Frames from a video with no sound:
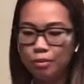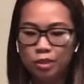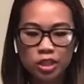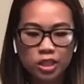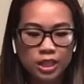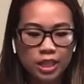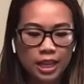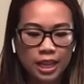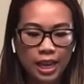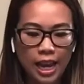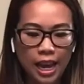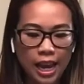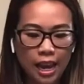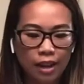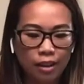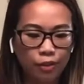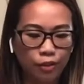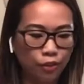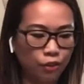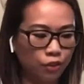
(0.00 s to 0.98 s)
And I'm just
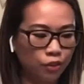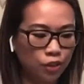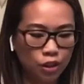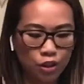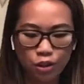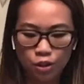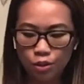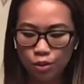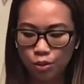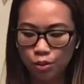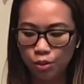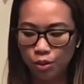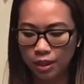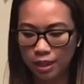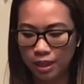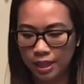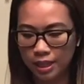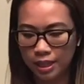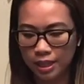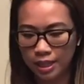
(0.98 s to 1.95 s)
going to add a
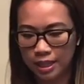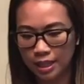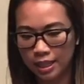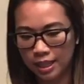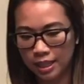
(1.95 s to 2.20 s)
few